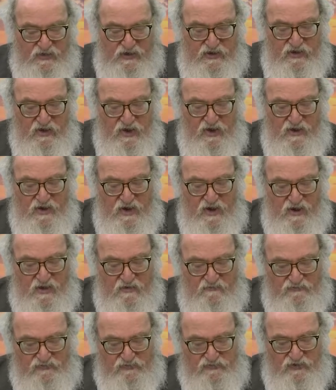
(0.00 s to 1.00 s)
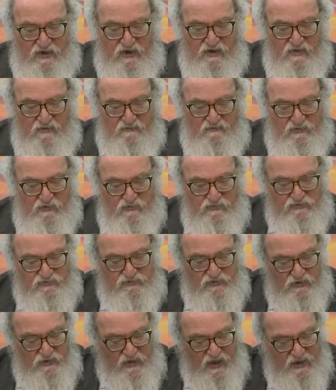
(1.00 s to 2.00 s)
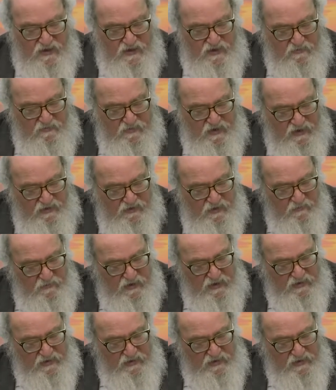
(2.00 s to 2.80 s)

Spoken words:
V'yayav shav Yerushalayim el